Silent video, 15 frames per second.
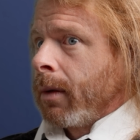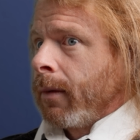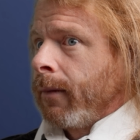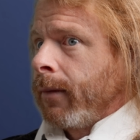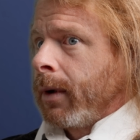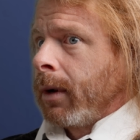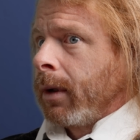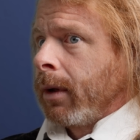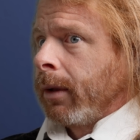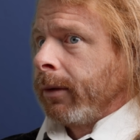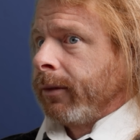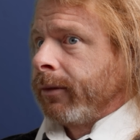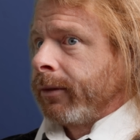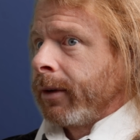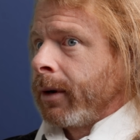Very good,
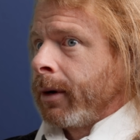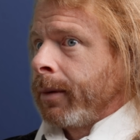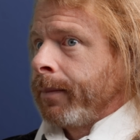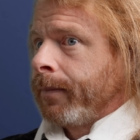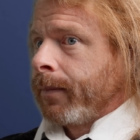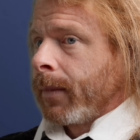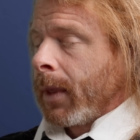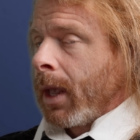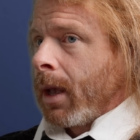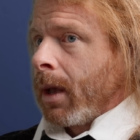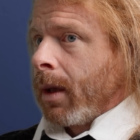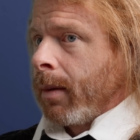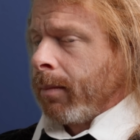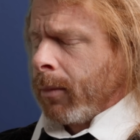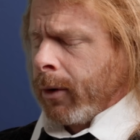sir.
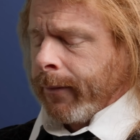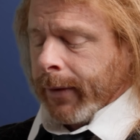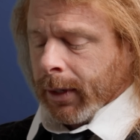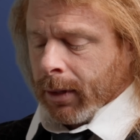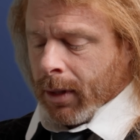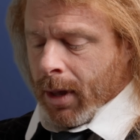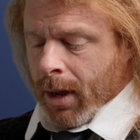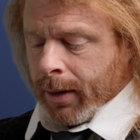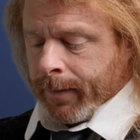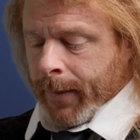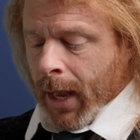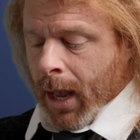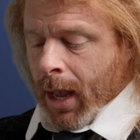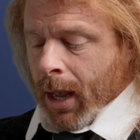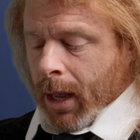Moving along.
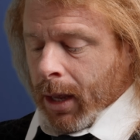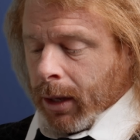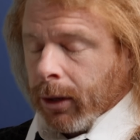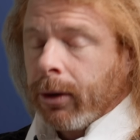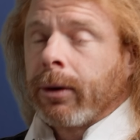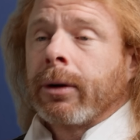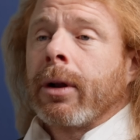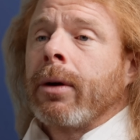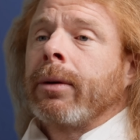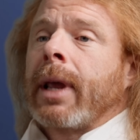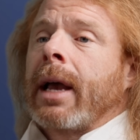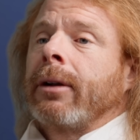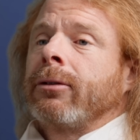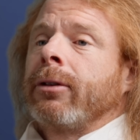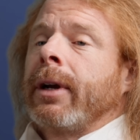You're no
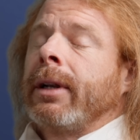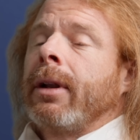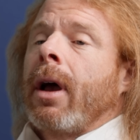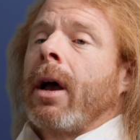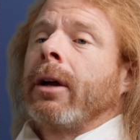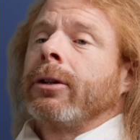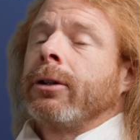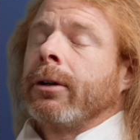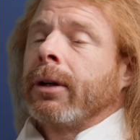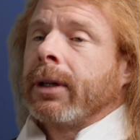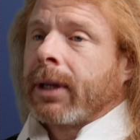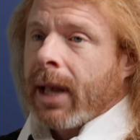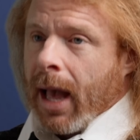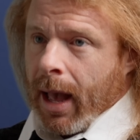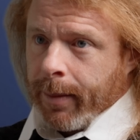doubt trying to usher in
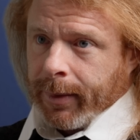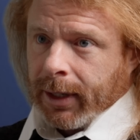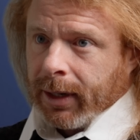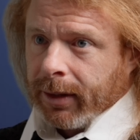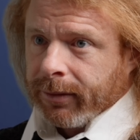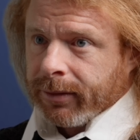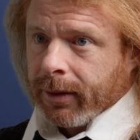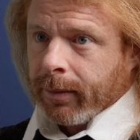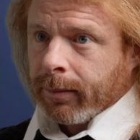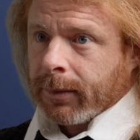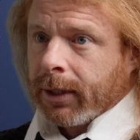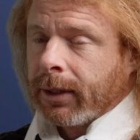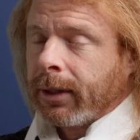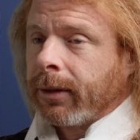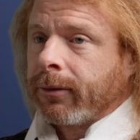communism
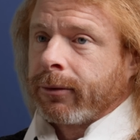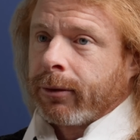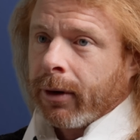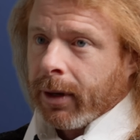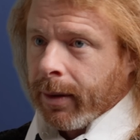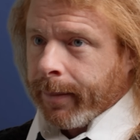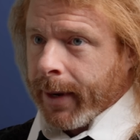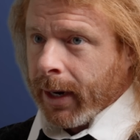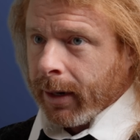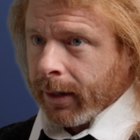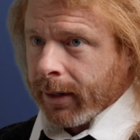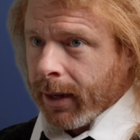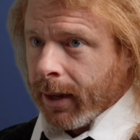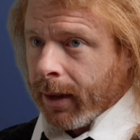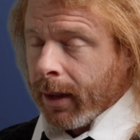to destroy
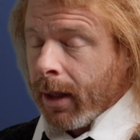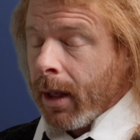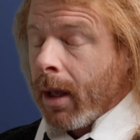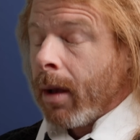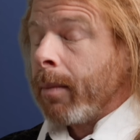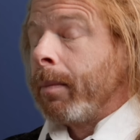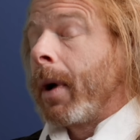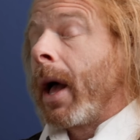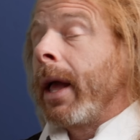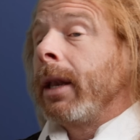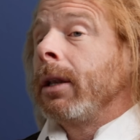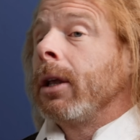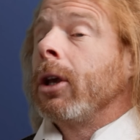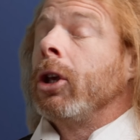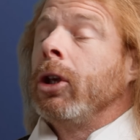America,
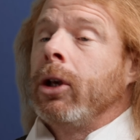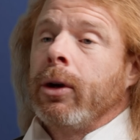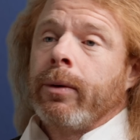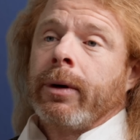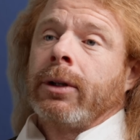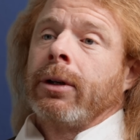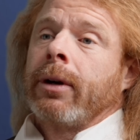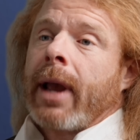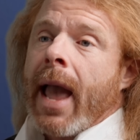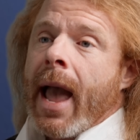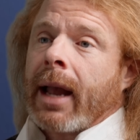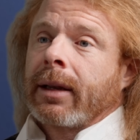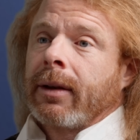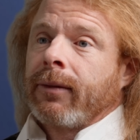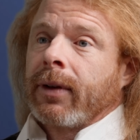but you and your
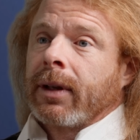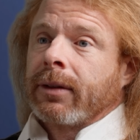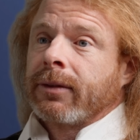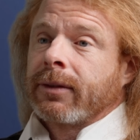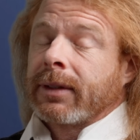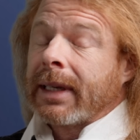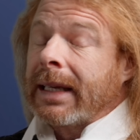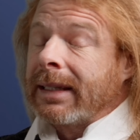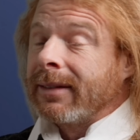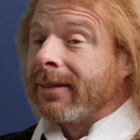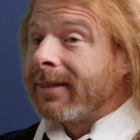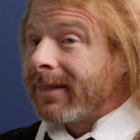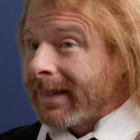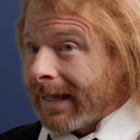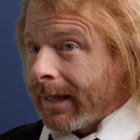activists
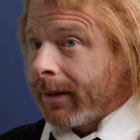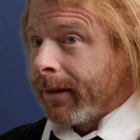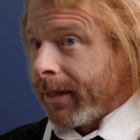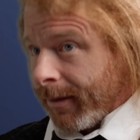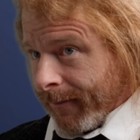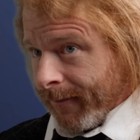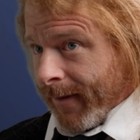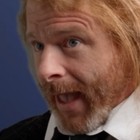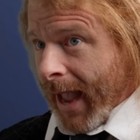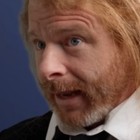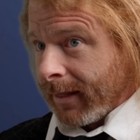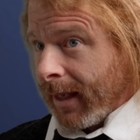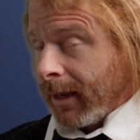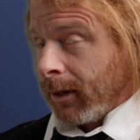conceal the fact that